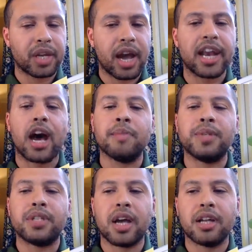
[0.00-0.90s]
And I am
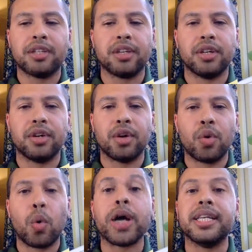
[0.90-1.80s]
certain
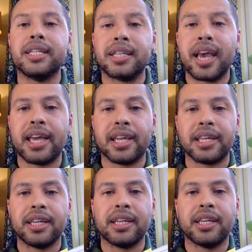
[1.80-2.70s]
what he's saying
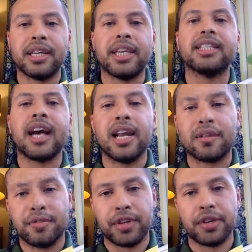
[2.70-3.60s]
is, I
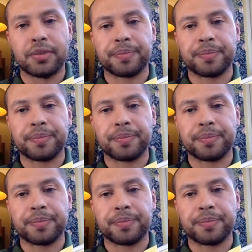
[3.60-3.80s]
love you.